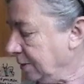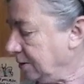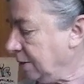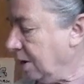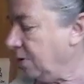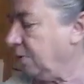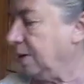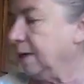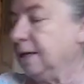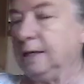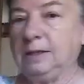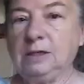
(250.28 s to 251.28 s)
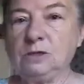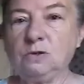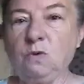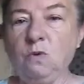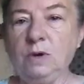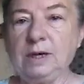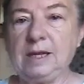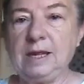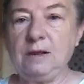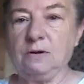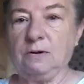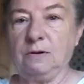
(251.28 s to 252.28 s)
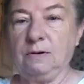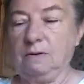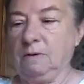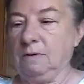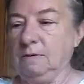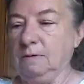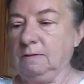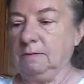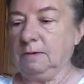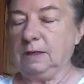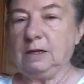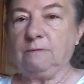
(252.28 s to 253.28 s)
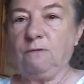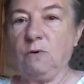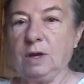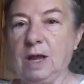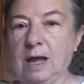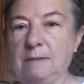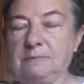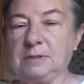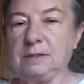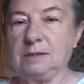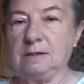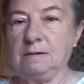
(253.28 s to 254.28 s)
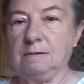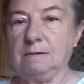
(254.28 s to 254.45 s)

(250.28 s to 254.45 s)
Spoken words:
So this quart here is 4 cups.